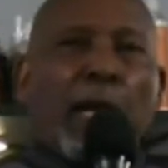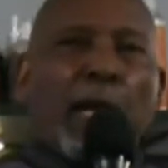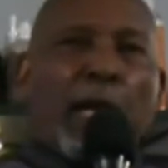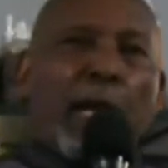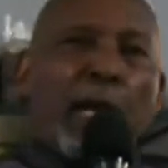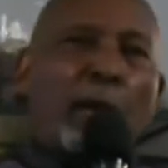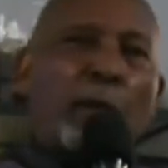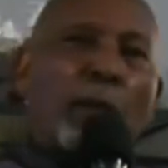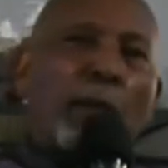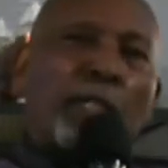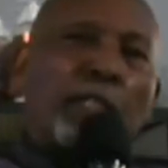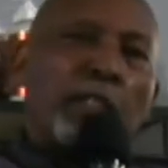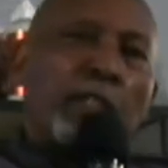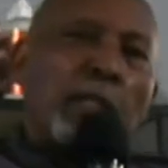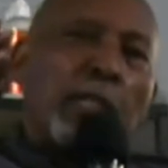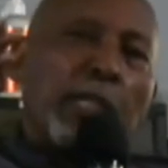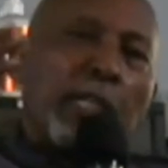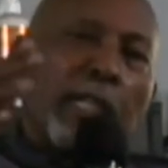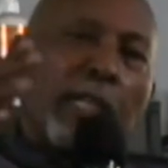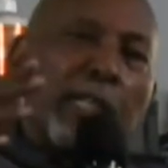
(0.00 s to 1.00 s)
And when you
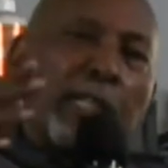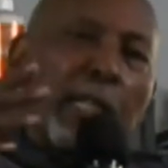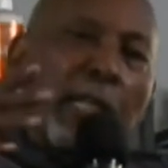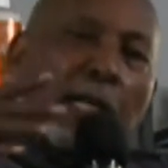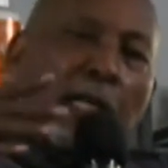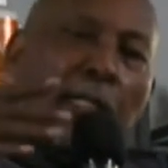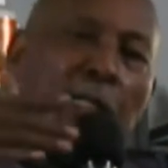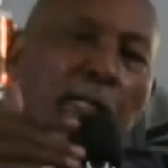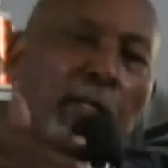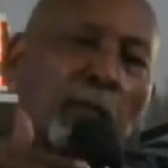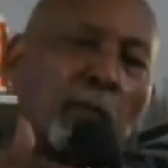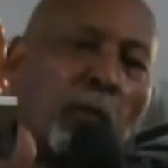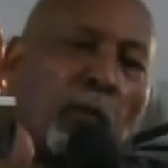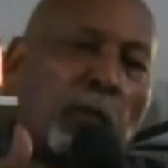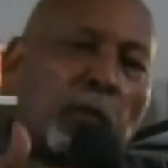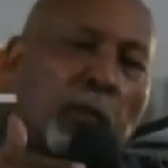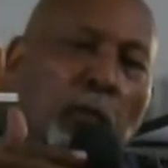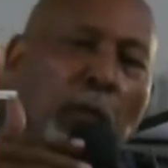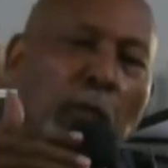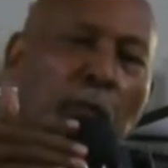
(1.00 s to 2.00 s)
look at that,
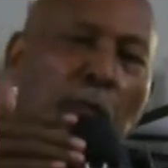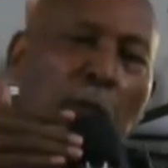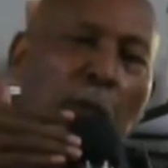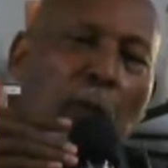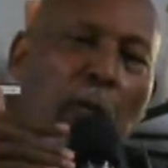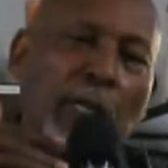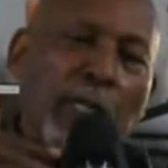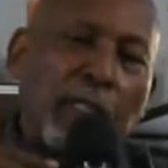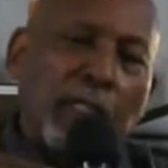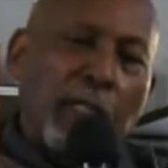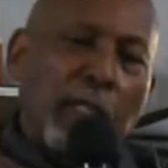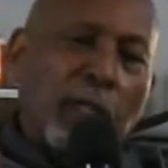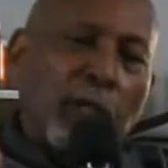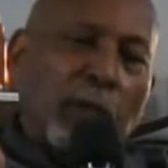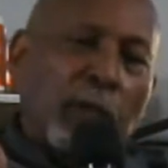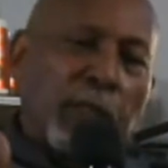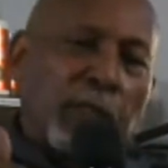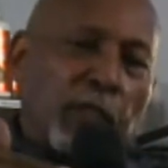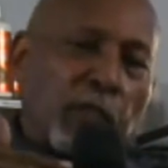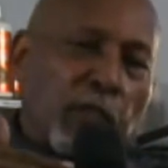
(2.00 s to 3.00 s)
when we went into the
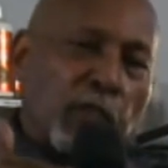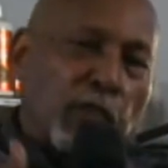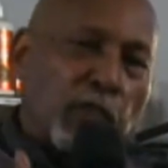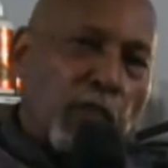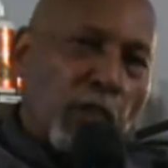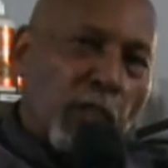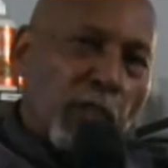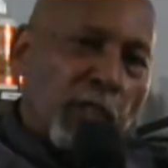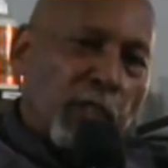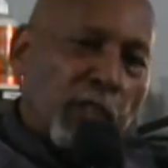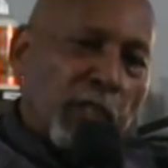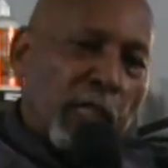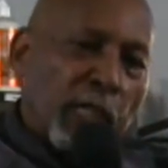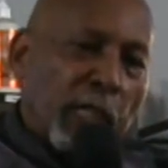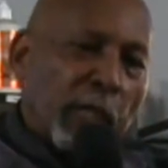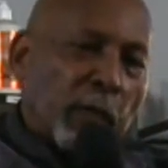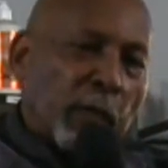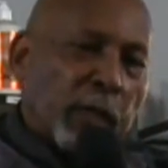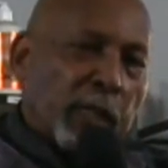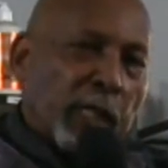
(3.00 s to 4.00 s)
Christian church,
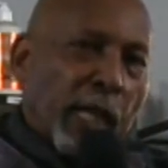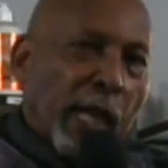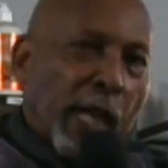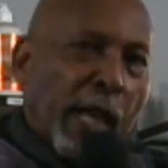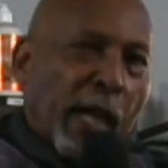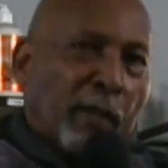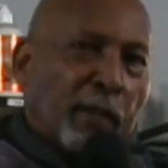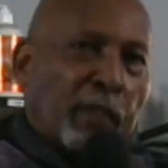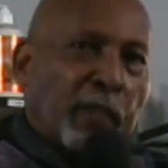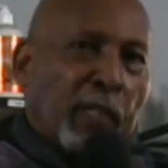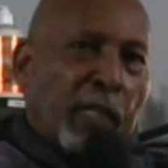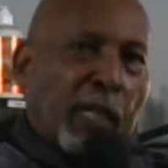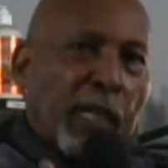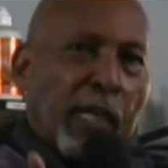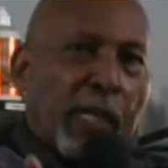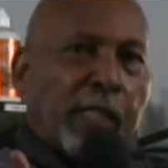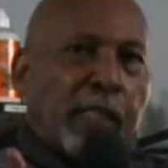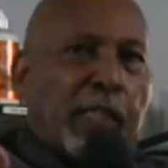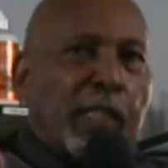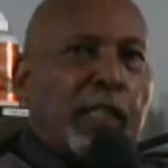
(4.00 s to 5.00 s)
it was after
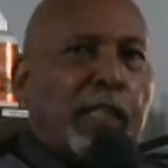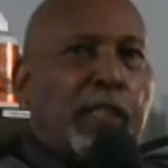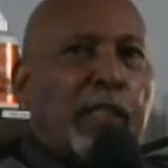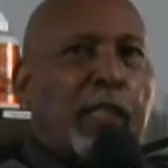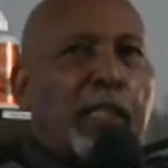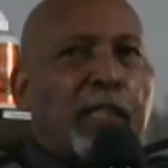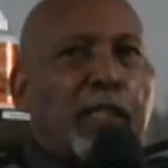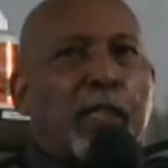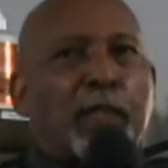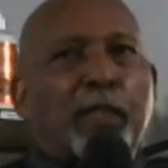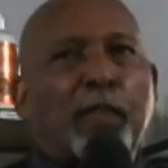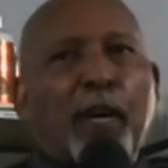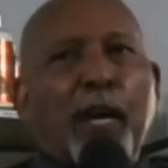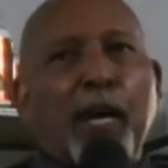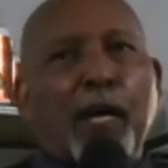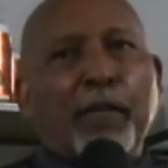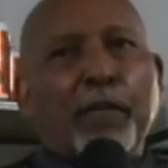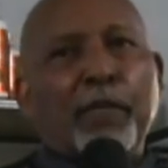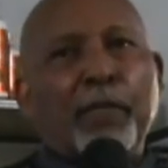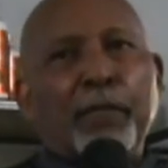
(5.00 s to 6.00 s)

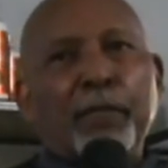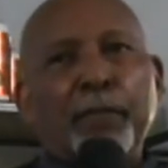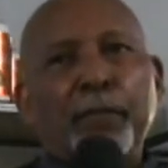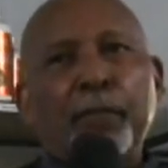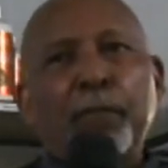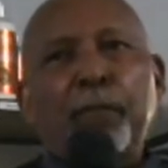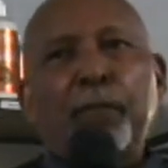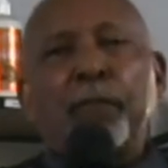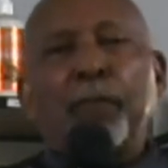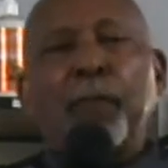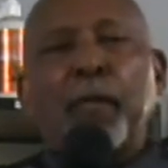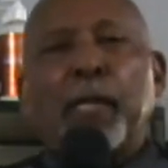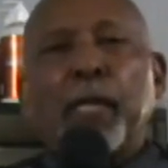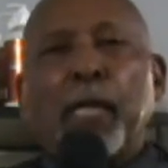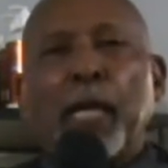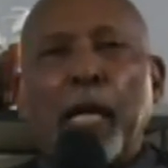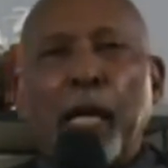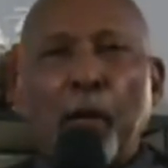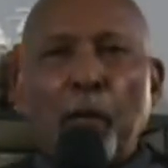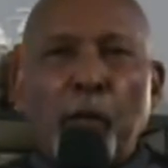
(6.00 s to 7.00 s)
1865.
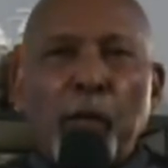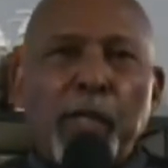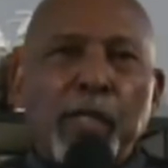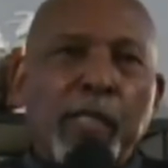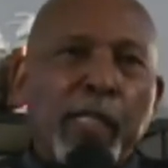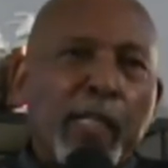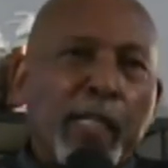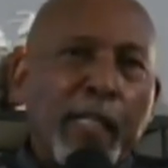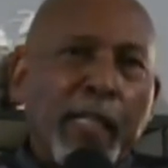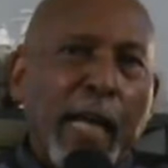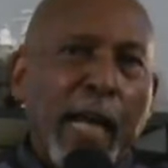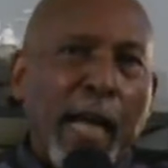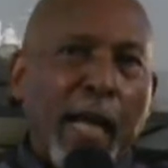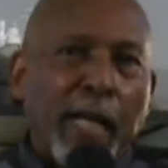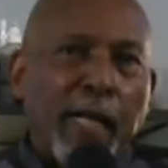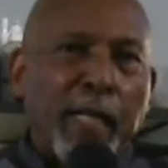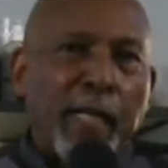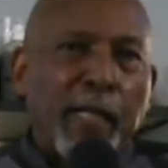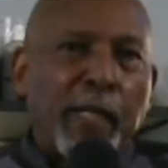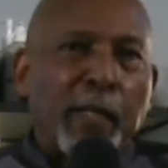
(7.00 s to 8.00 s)
And we did that
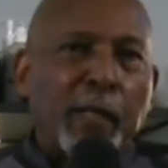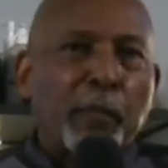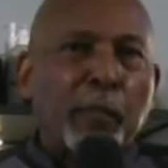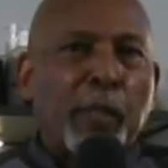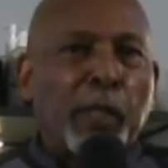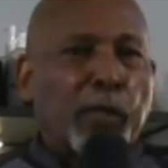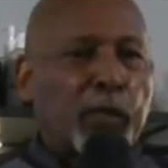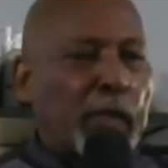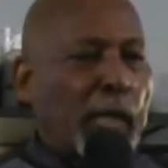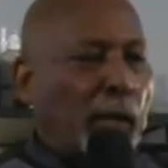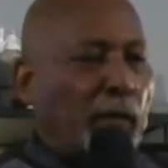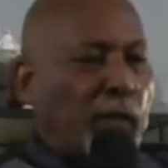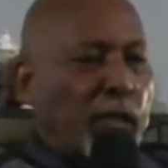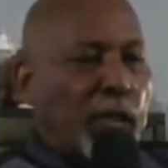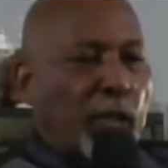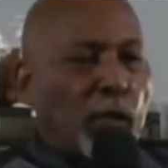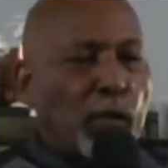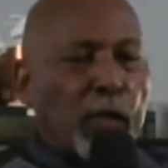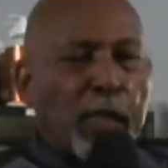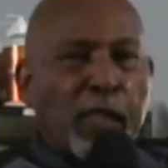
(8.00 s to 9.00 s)
because that was
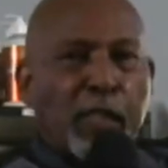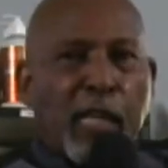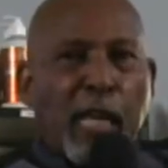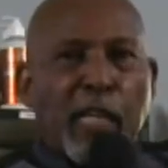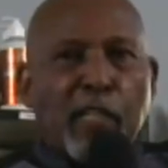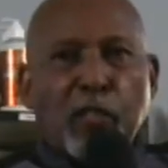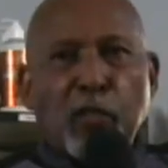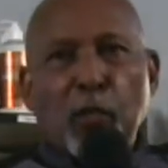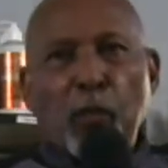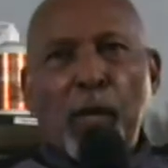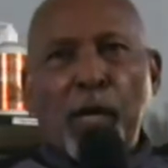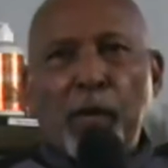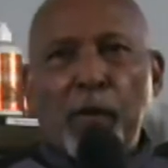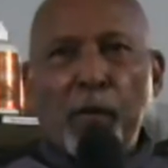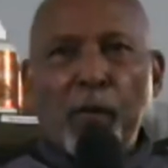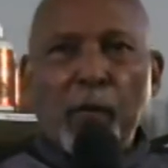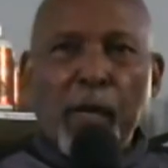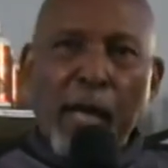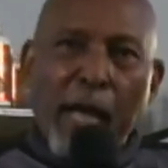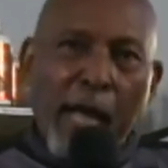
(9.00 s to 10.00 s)
the only sanctuary
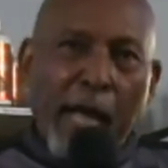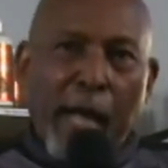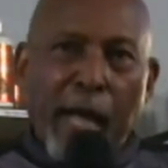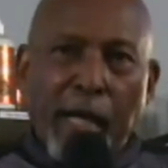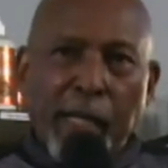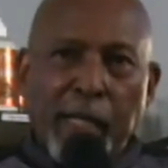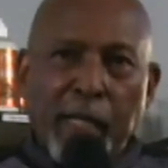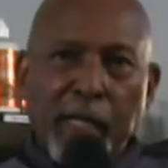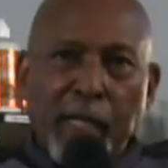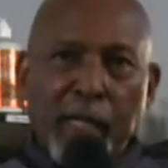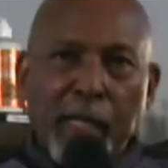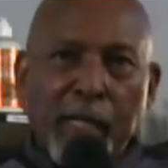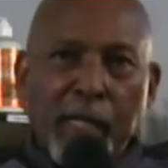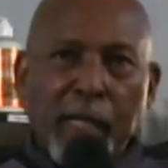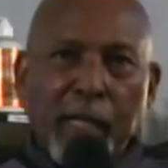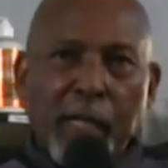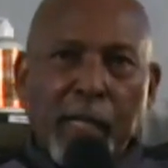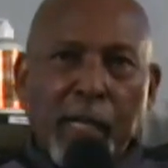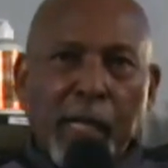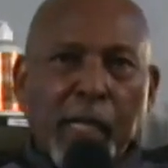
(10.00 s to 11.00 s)
we had
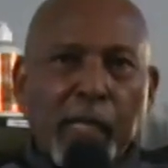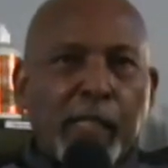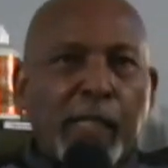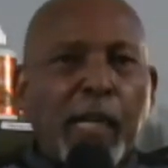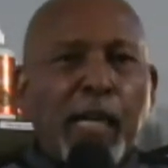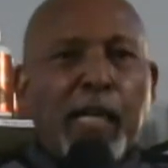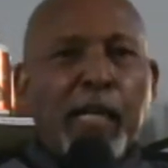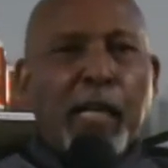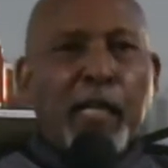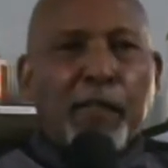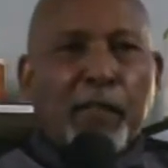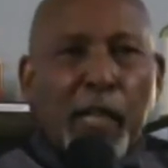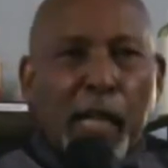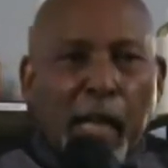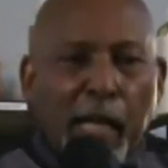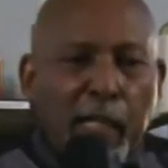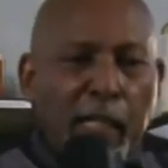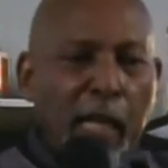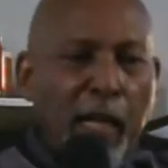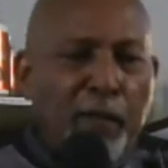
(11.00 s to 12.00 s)
and you had
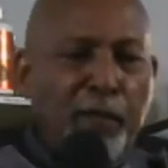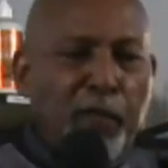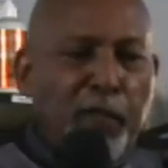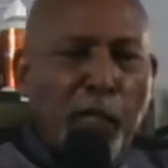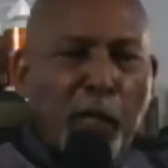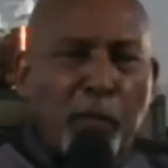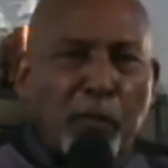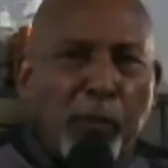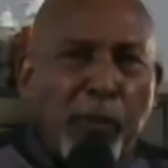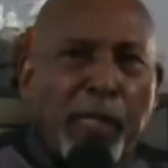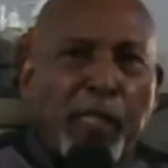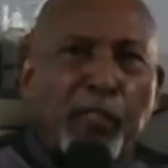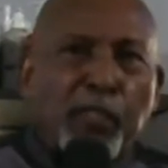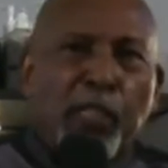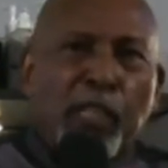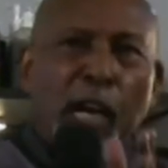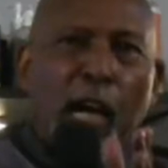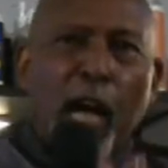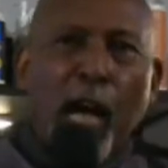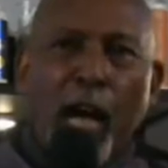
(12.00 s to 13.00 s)
had to have some place
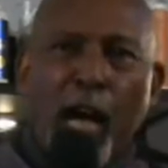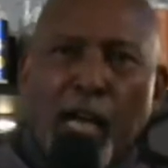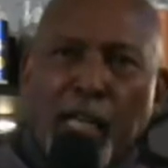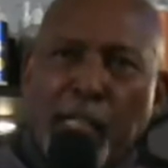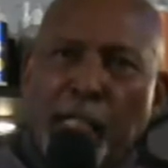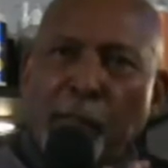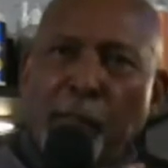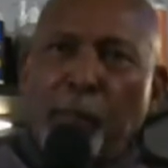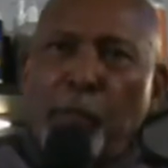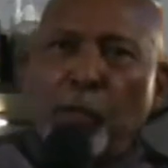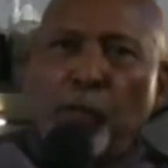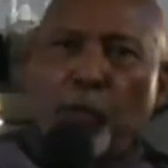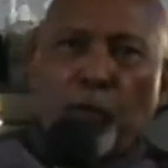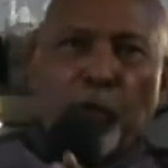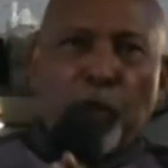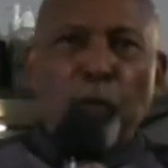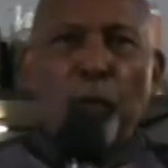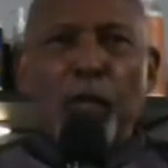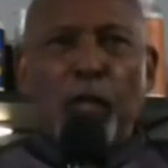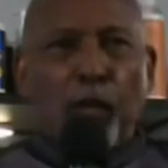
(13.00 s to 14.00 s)
to hide and be who
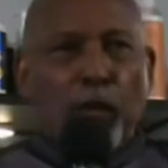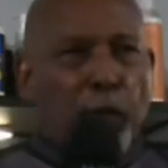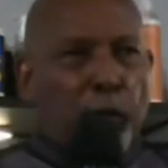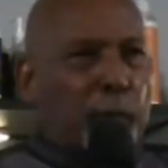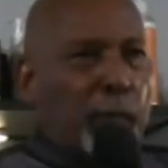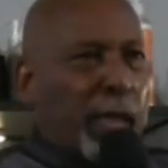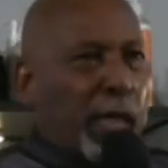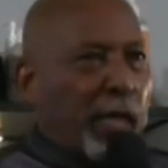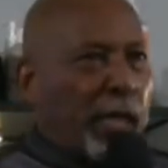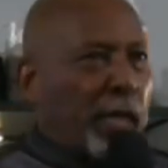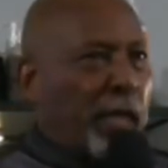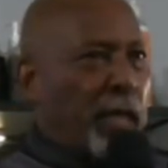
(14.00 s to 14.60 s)
you were going to be.